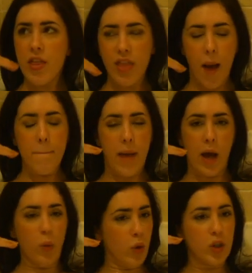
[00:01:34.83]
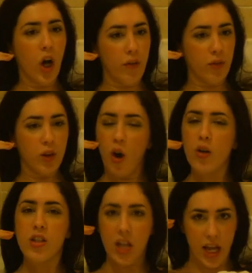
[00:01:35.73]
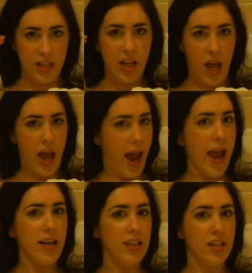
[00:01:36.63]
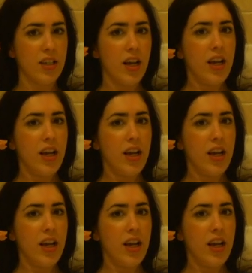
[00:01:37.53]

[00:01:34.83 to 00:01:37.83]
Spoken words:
that man would have lost his head